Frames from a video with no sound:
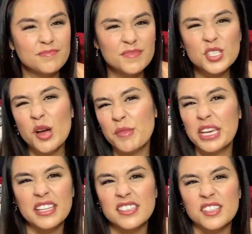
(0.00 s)
stop
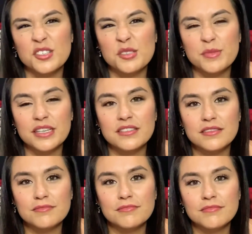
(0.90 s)
making the citrus mix,
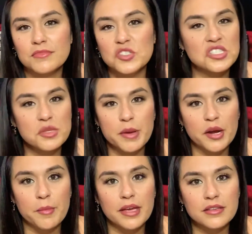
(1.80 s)
just the
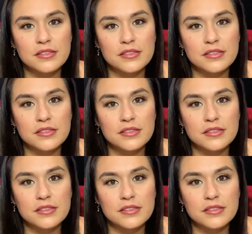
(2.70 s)
berry mix.